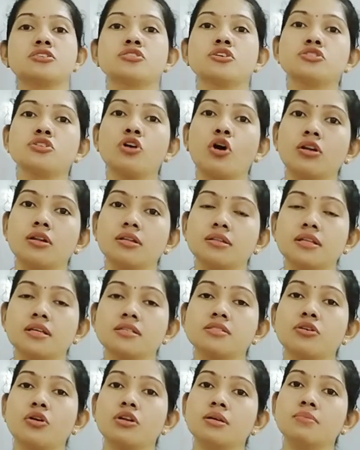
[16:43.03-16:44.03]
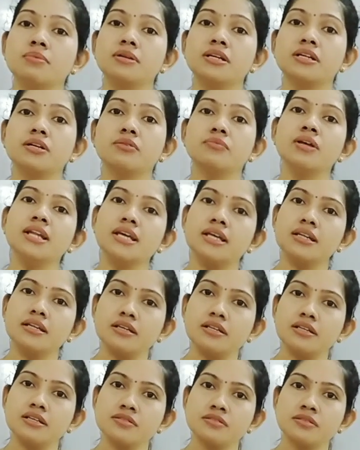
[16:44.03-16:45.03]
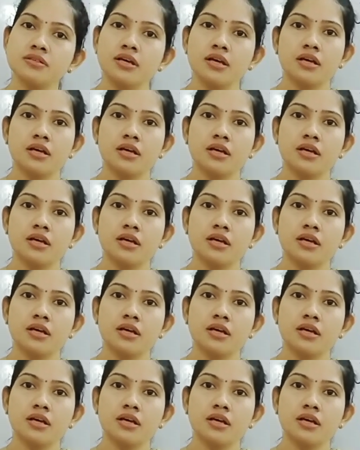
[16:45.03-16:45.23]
so the solubility will increase.